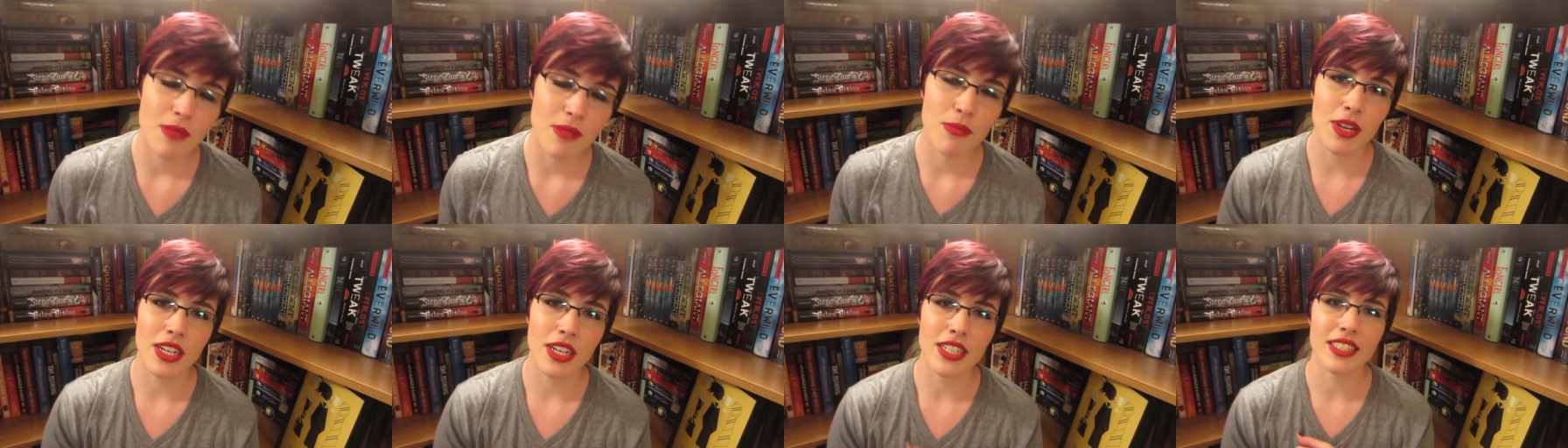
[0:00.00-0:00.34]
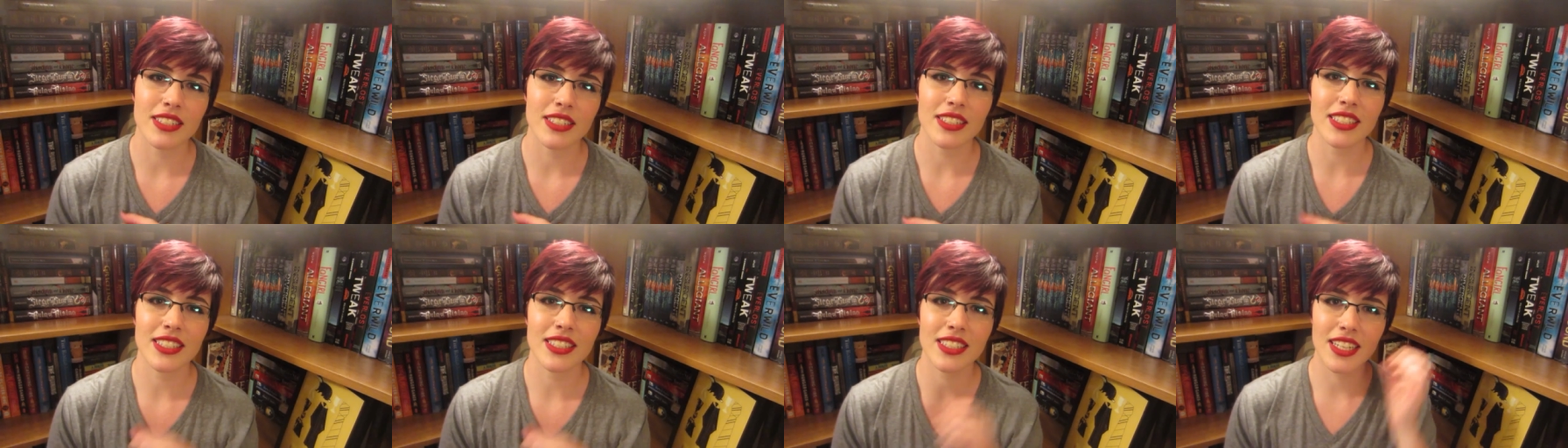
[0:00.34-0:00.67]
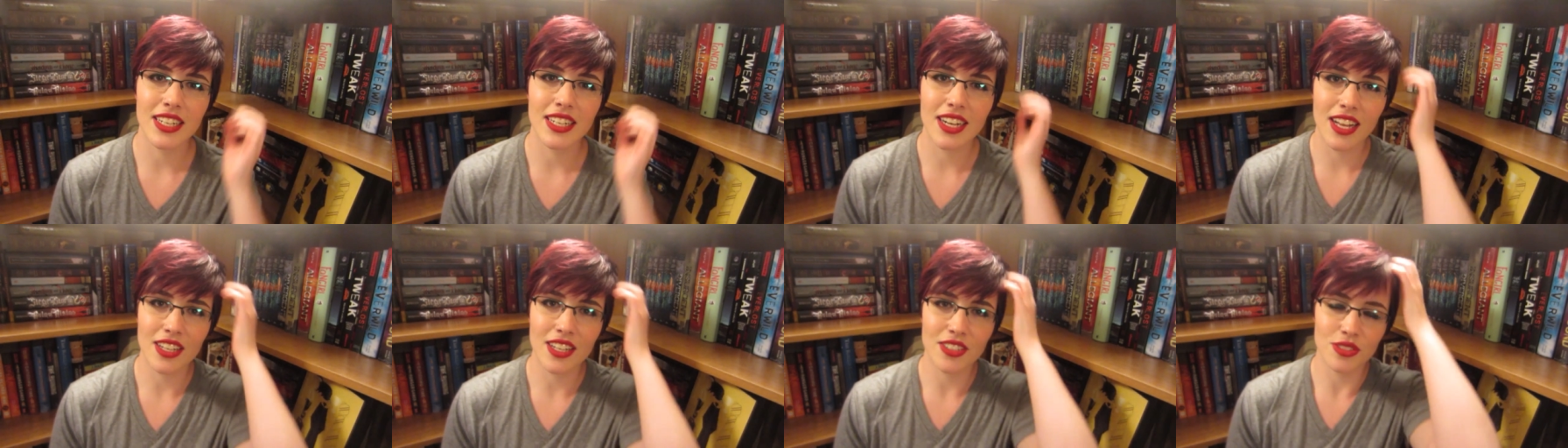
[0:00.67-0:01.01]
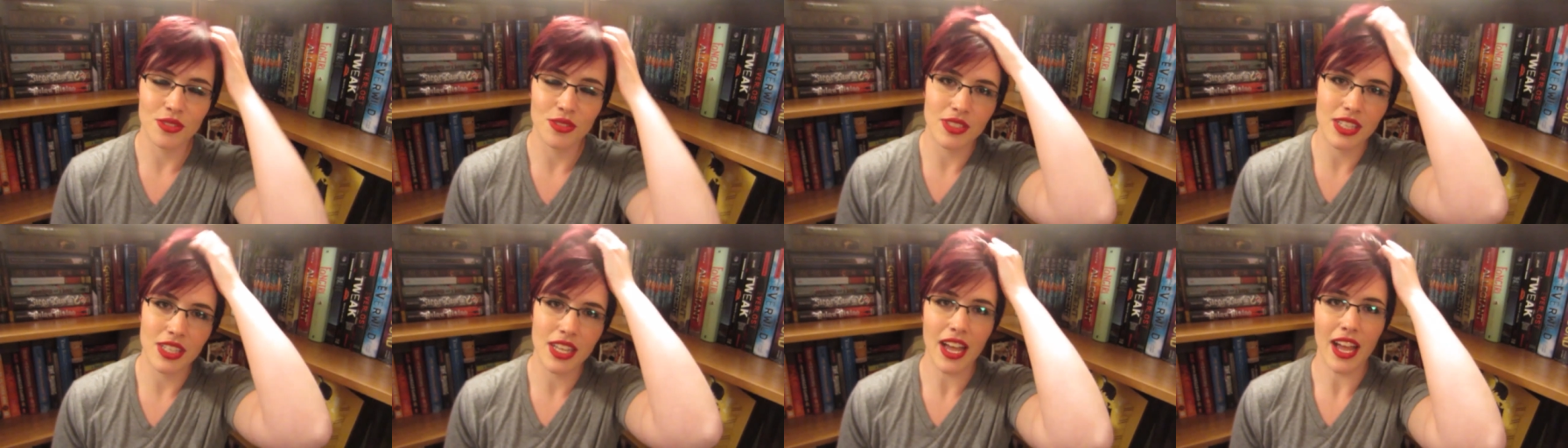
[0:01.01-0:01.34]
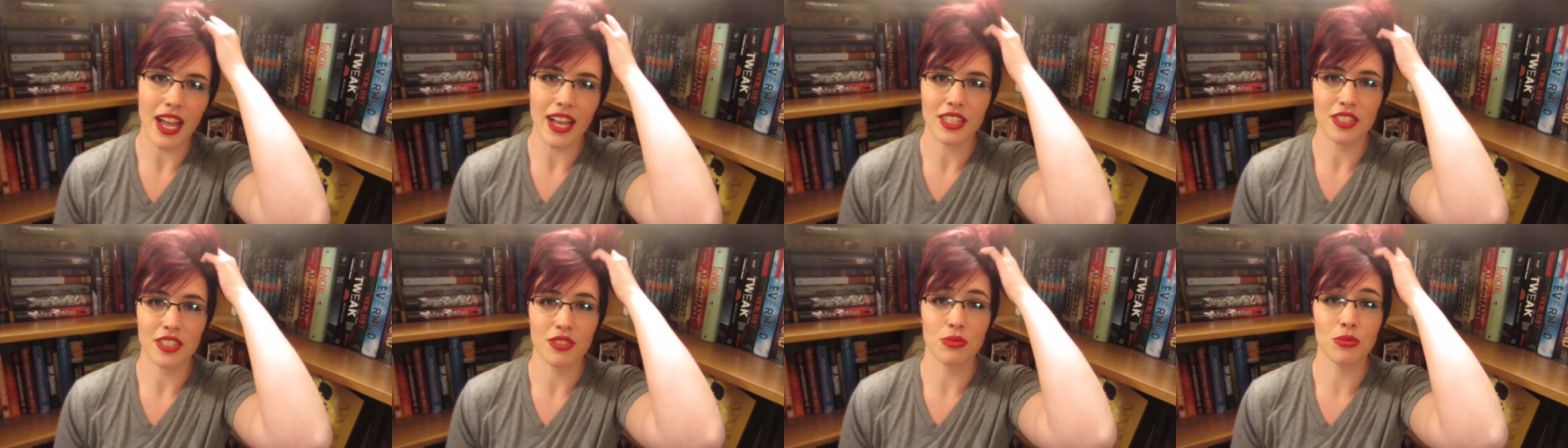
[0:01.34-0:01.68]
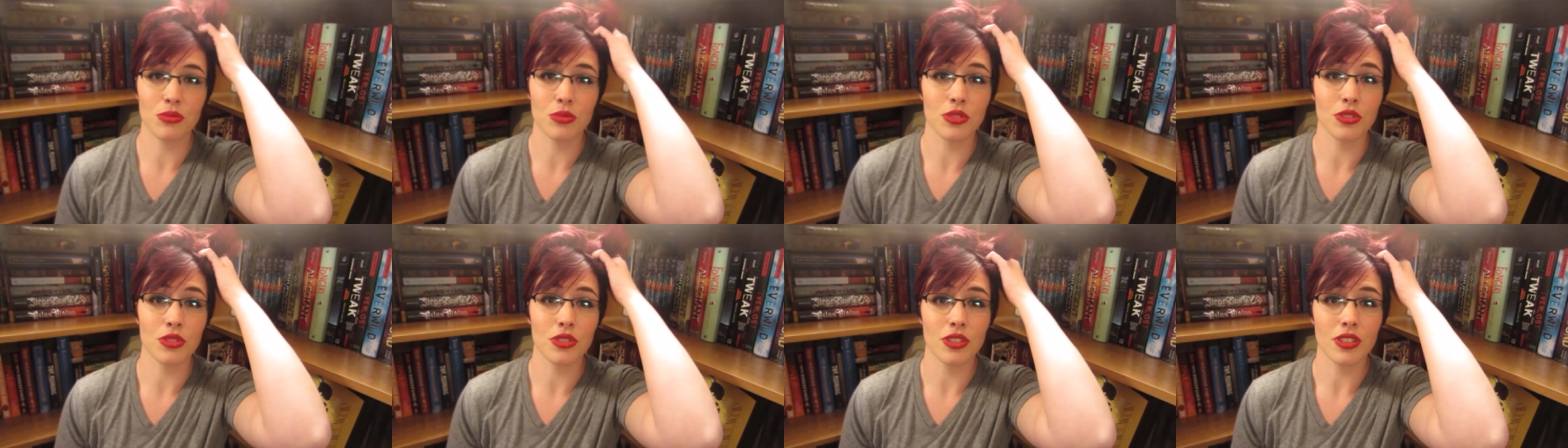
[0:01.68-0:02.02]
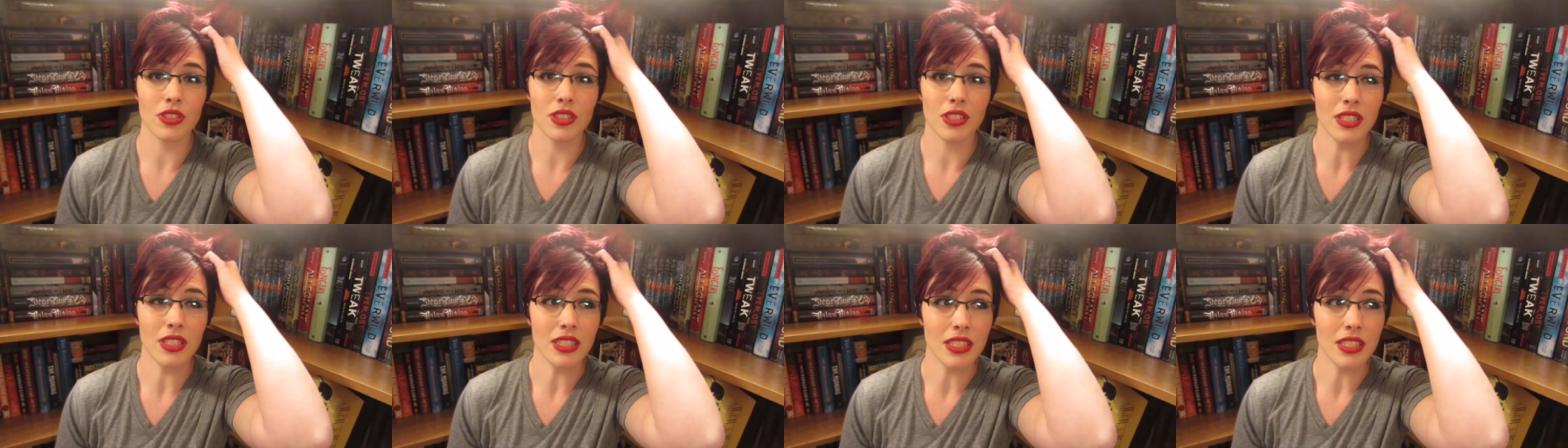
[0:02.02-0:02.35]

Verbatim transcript: But let's get on to the actual